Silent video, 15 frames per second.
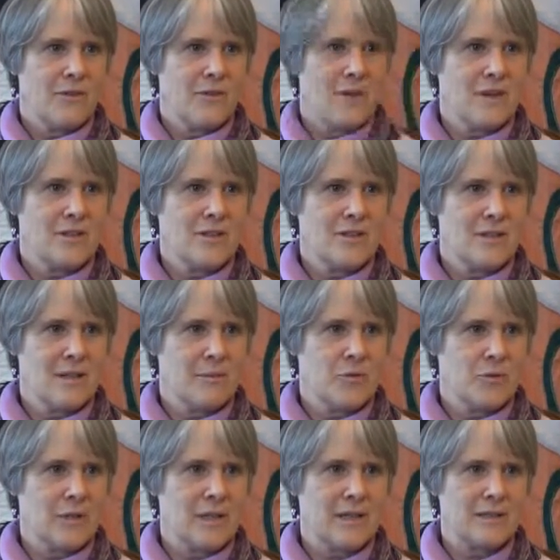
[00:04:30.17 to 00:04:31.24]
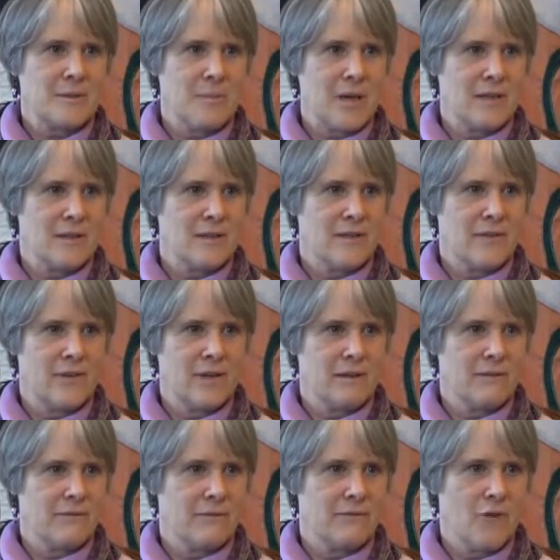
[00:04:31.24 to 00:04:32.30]
It just seemed really expensive
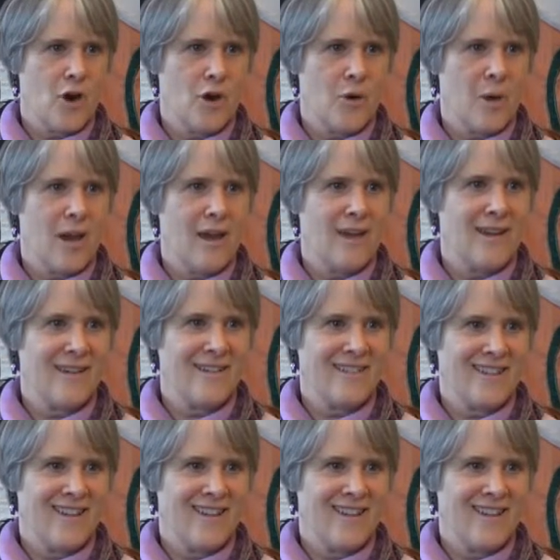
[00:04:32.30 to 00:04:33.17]
and far away.